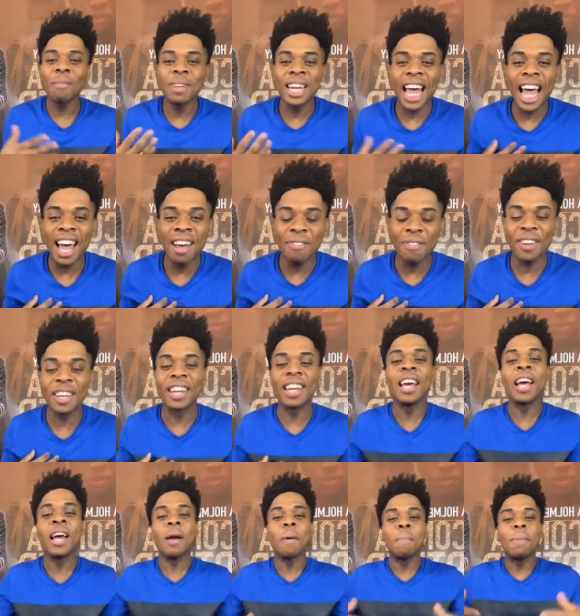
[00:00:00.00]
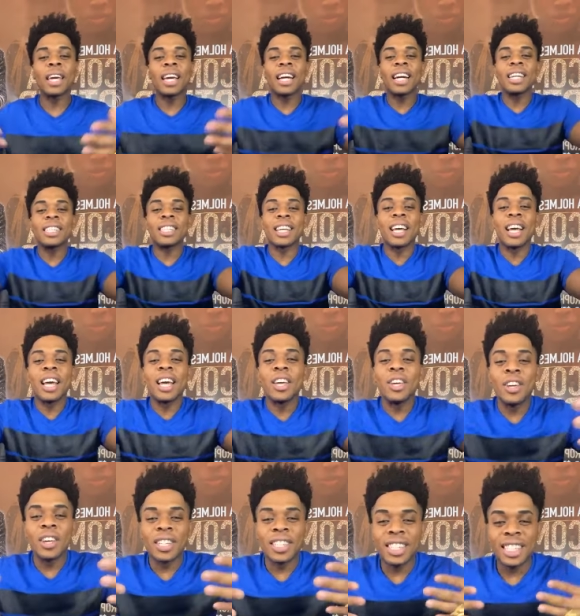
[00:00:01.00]
I'm laughing because
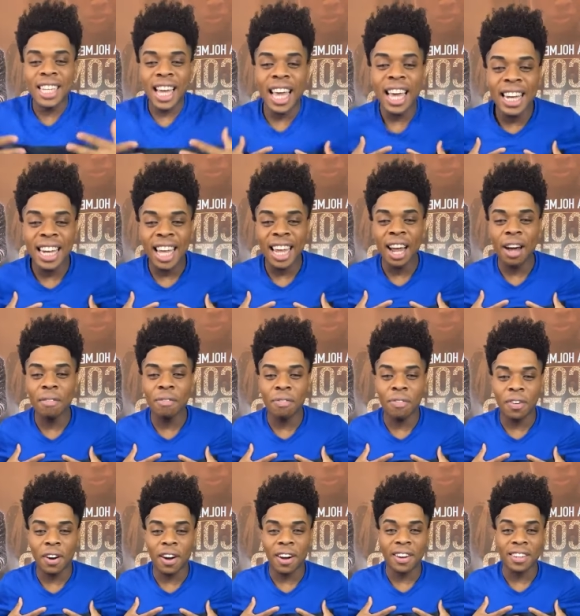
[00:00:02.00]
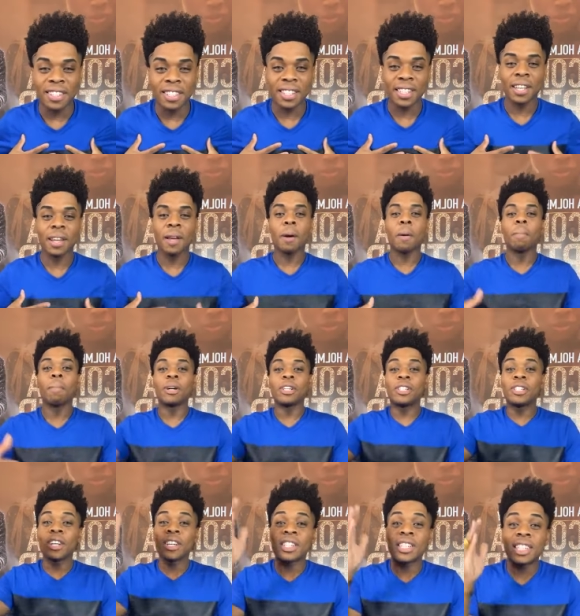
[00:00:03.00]
you're saying that I'm false,
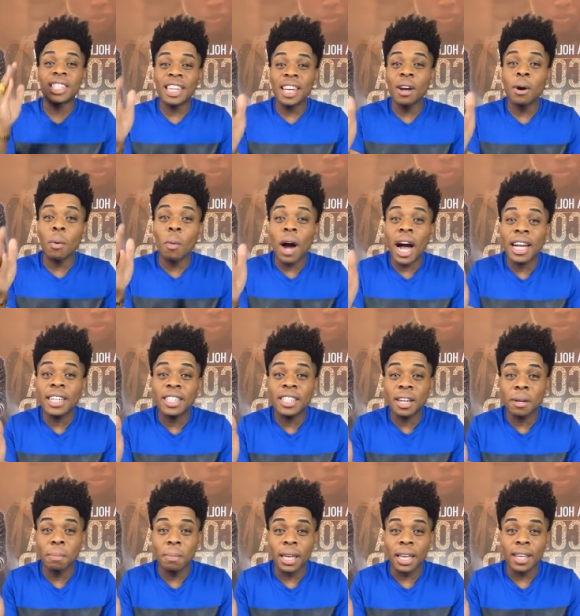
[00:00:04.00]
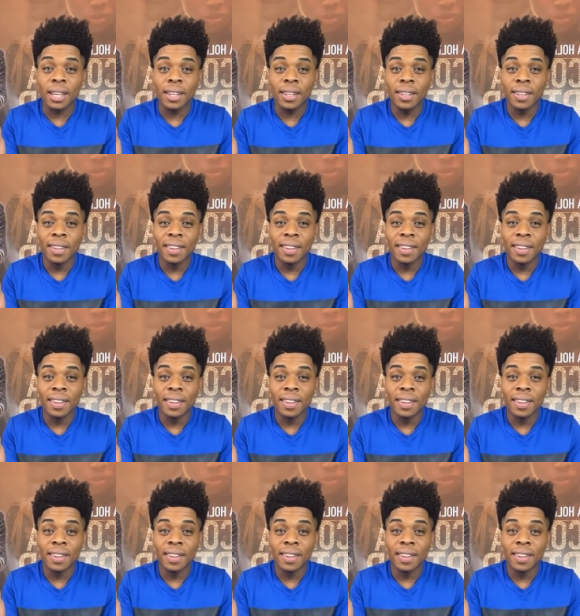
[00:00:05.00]
but you're still watching me.